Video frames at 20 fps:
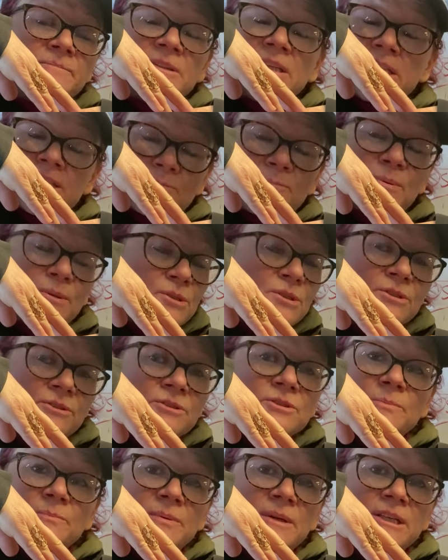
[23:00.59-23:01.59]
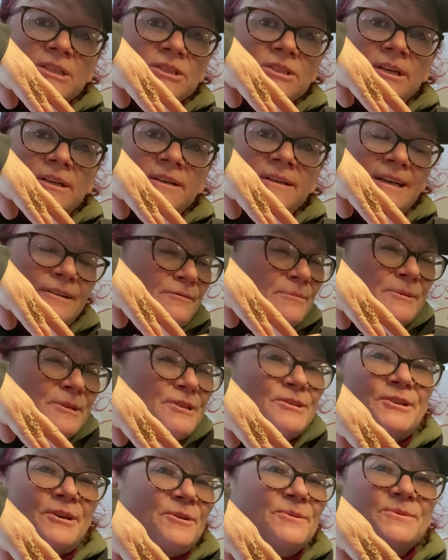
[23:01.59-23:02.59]
is put under pressure.
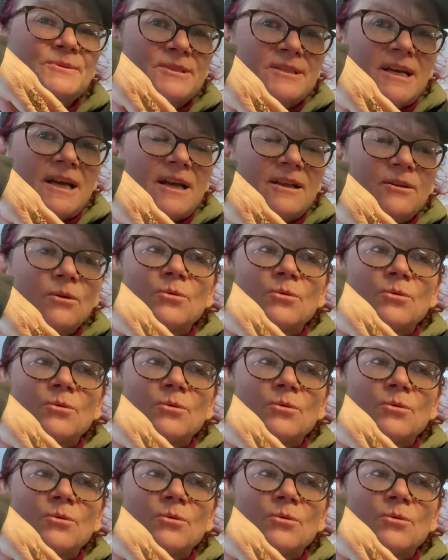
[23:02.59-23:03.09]
Everybody knows that.